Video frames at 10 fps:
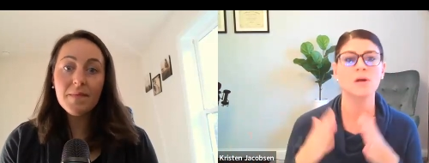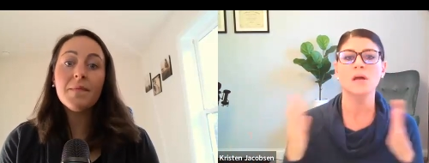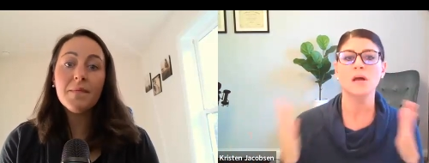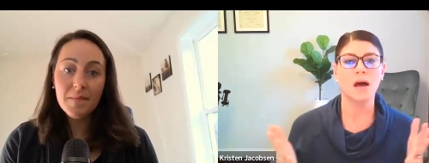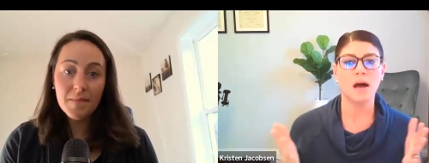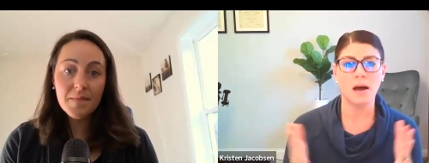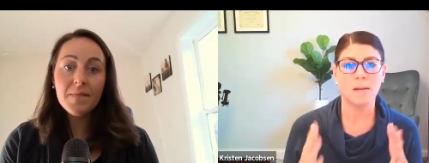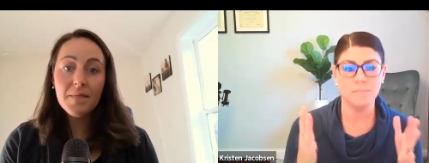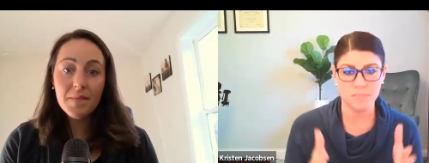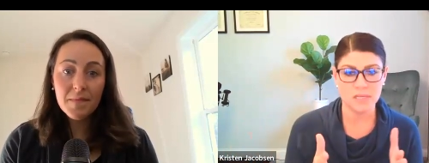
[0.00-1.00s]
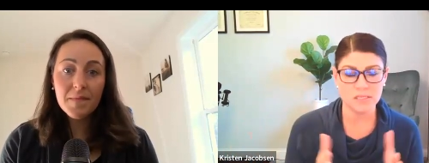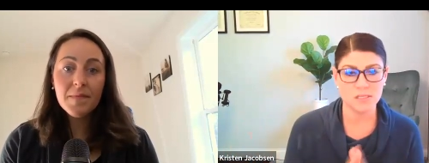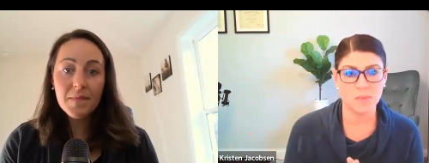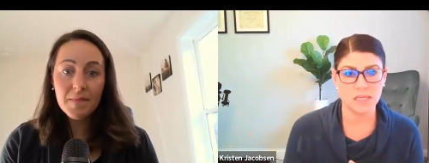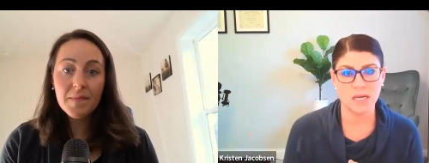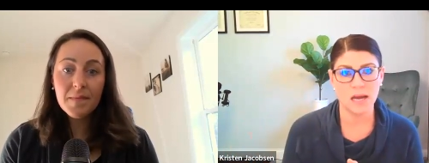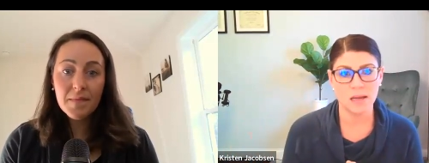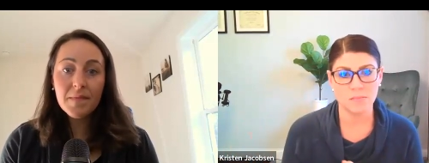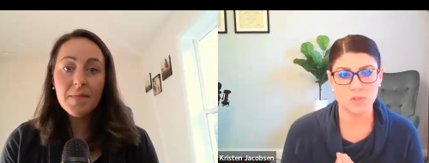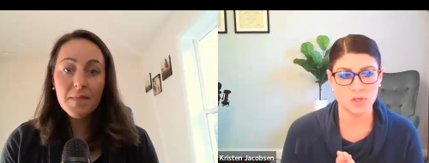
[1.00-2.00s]
Speaker 1: mm-hmm. um, this is my
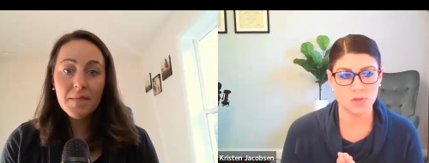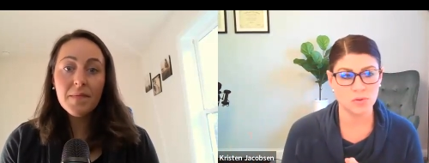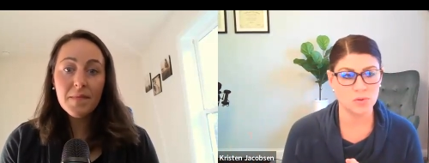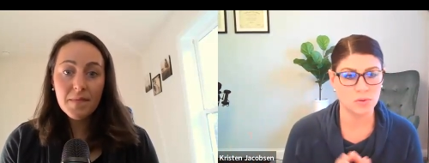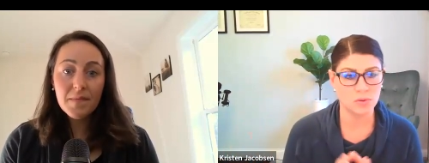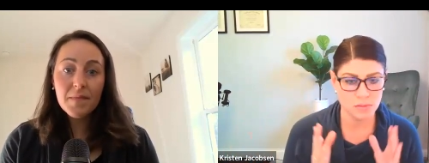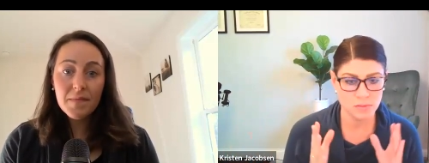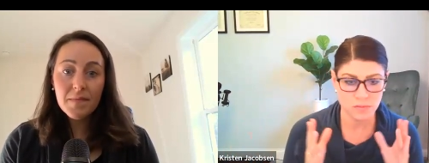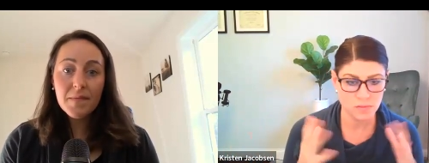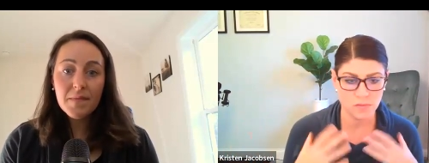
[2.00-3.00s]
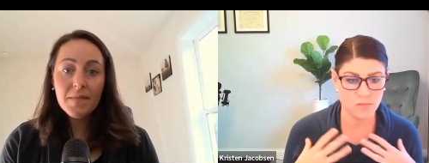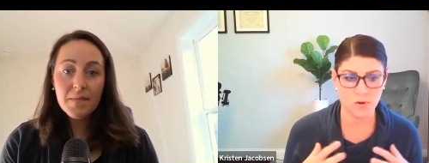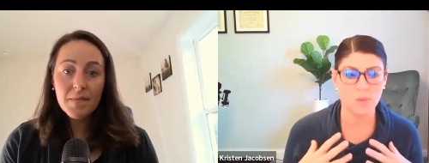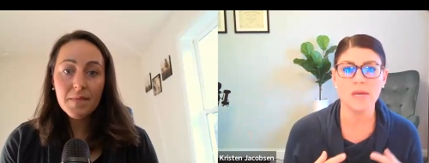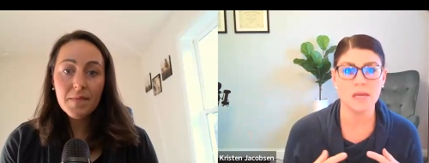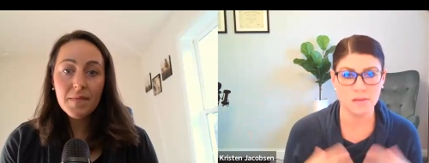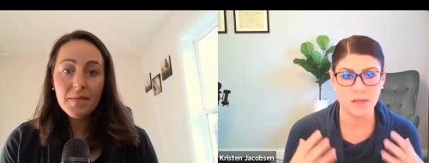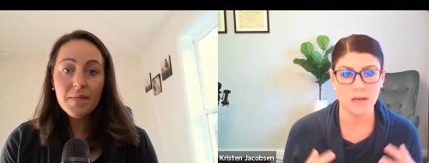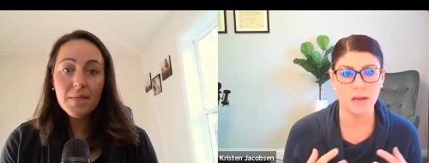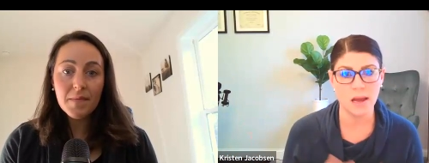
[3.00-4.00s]
time to for me that
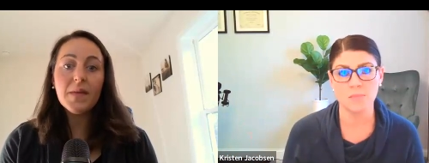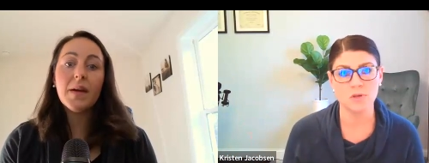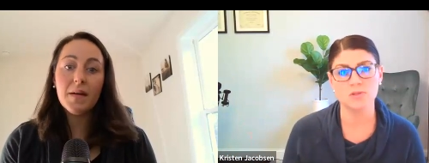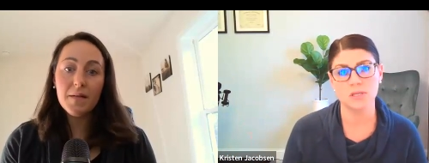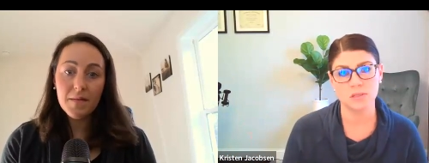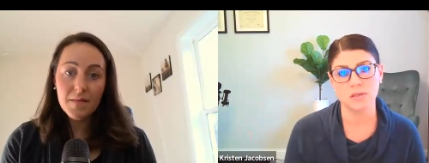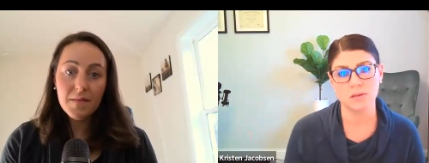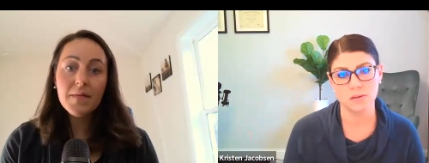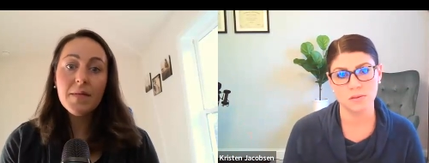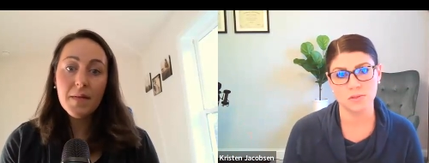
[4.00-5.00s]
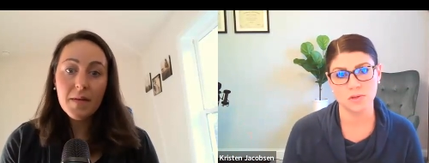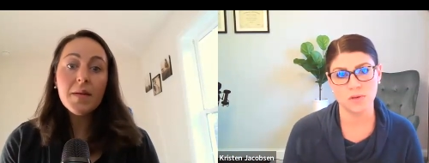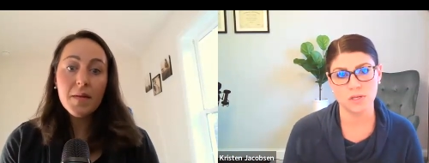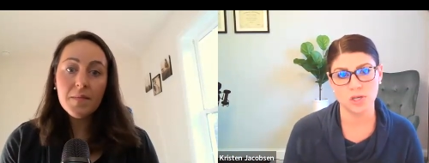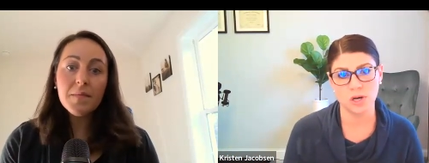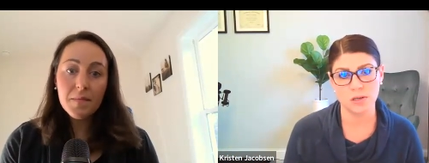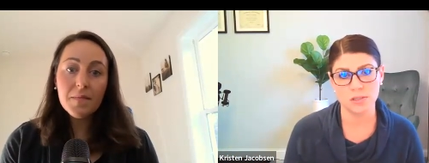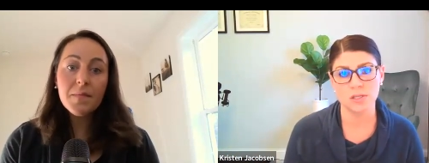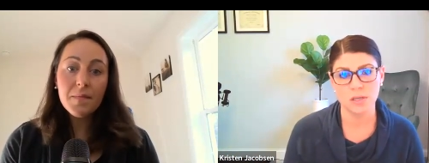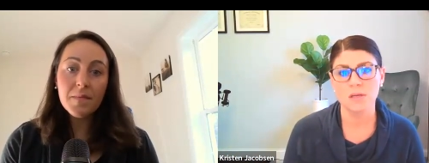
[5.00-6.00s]
I, am using to to recharge
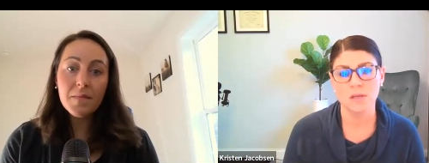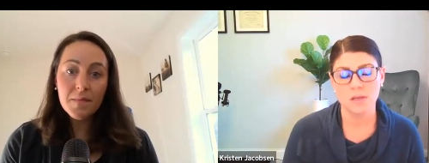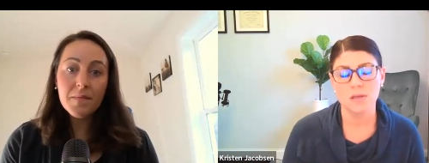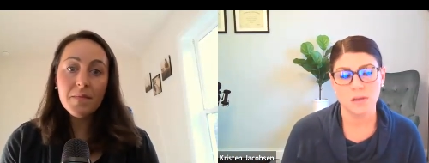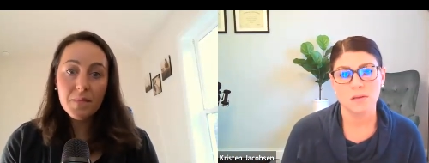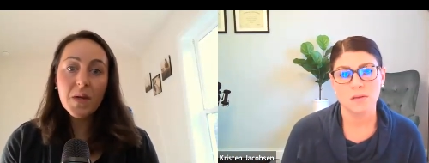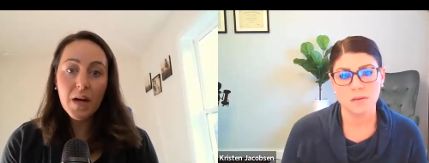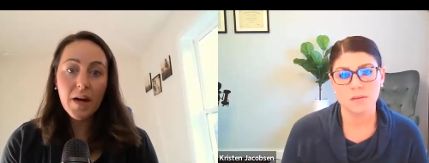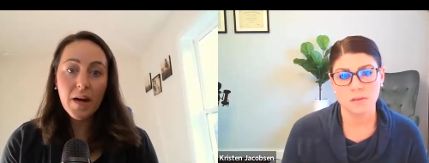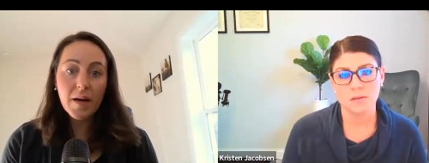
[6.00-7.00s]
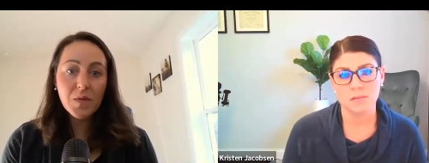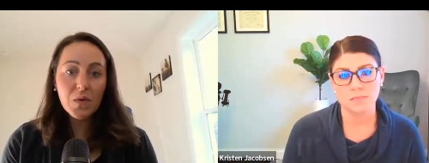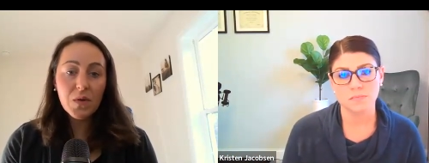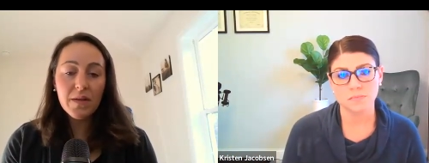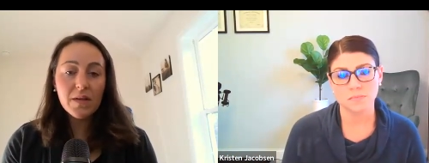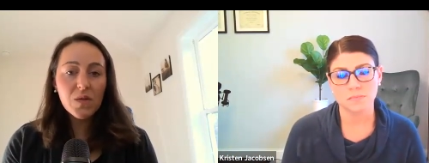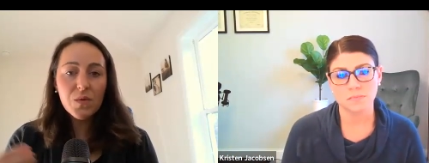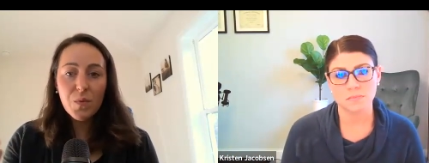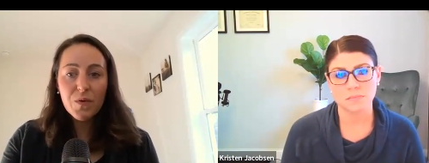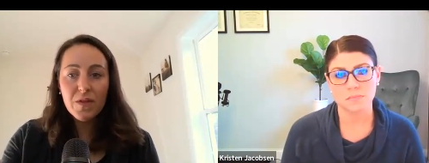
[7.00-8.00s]
Speaker 2: mm-hmm. yeah absolutely and that's so
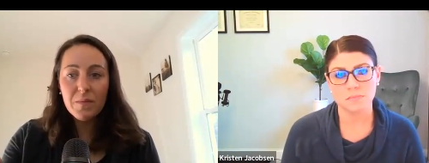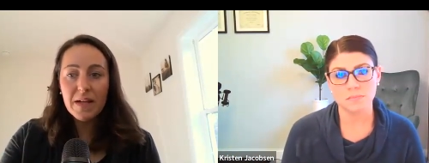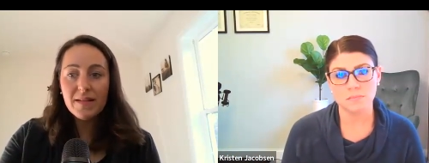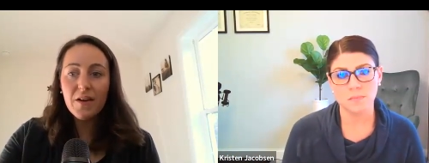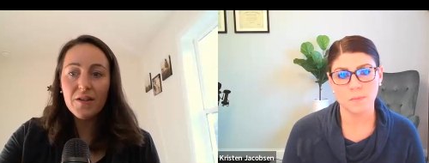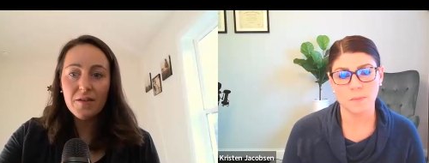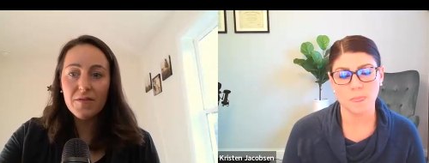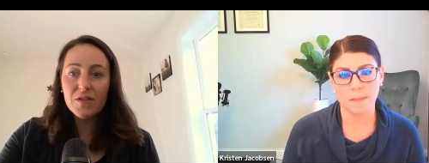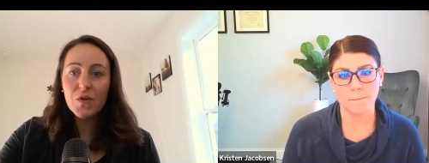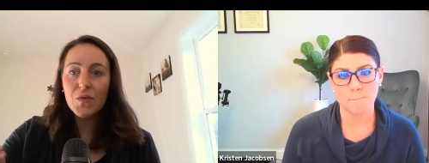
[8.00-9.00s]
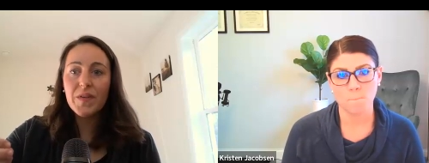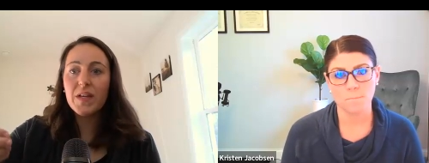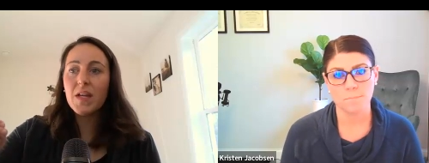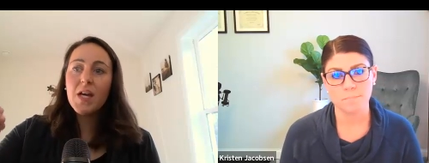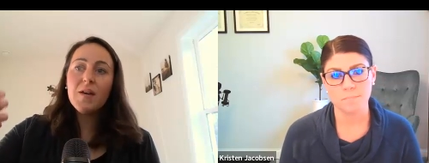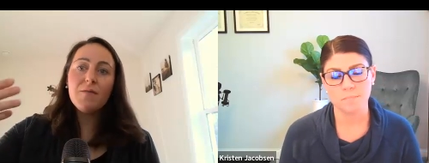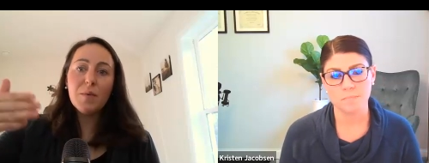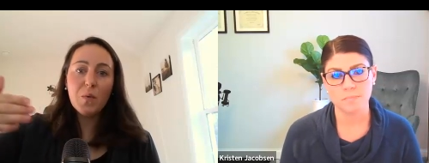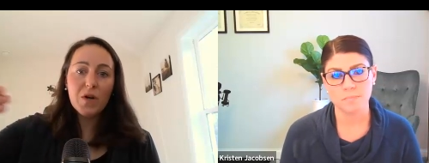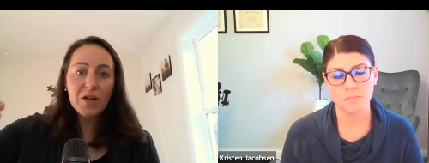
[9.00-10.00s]
important for the mentality of it too if like if you've
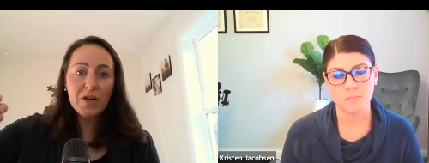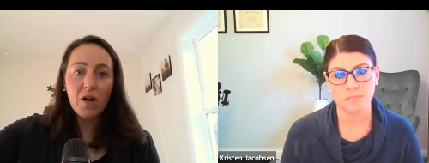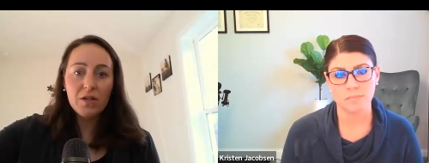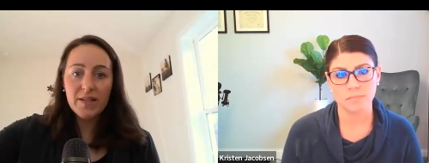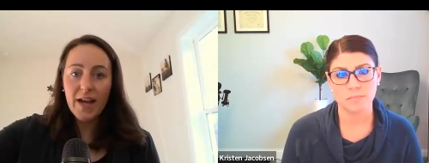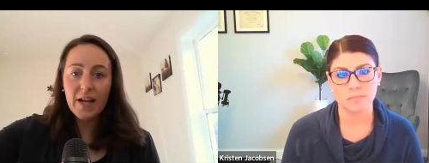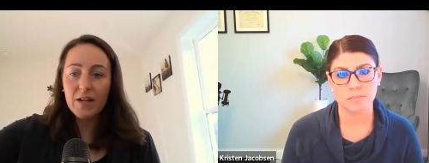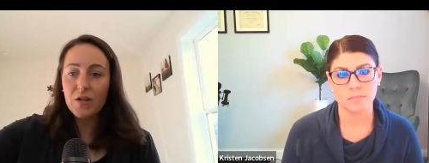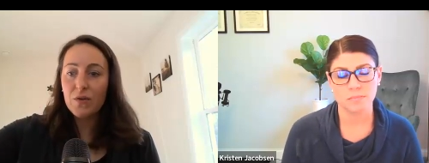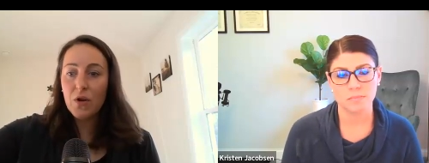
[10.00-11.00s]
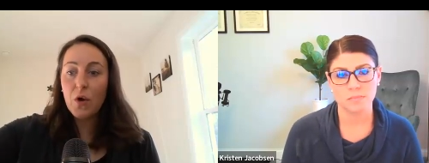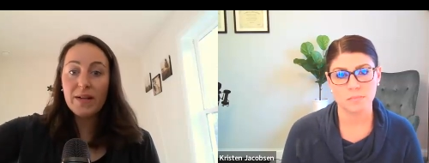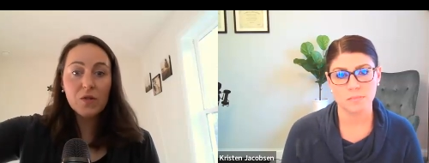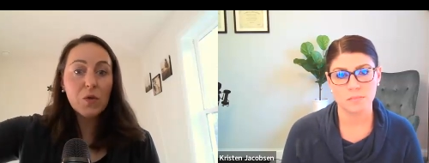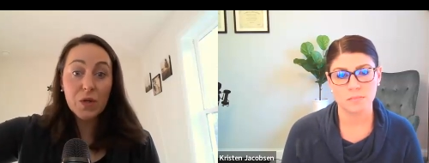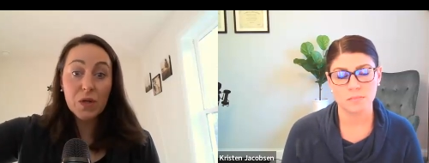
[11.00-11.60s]
been working all day and you know at two